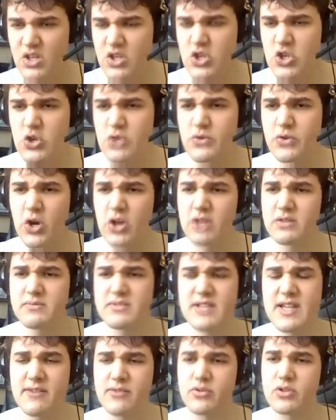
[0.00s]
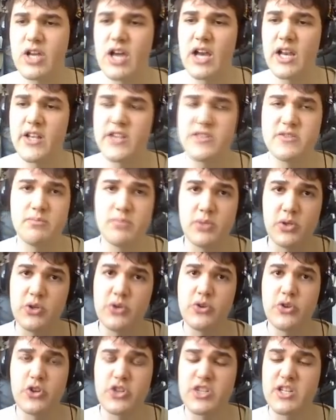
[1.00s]
You've got several colors. Blue
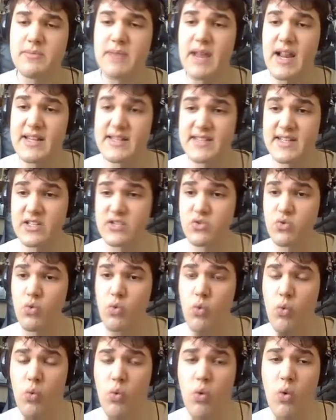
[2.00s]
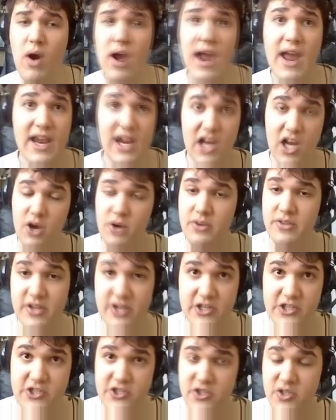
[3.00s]
usually means that it's way lower than
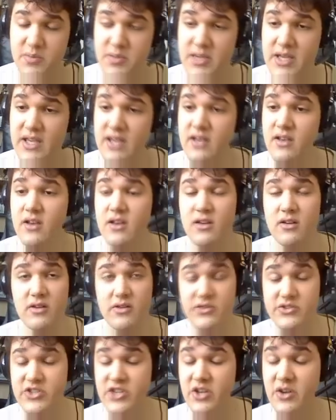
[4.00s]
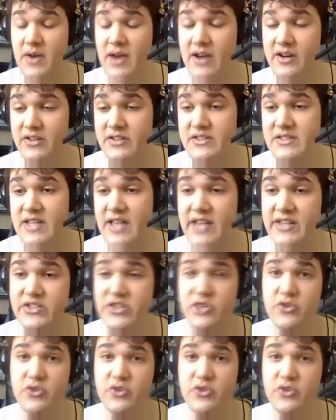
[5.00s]
it should be, or so your add-on says.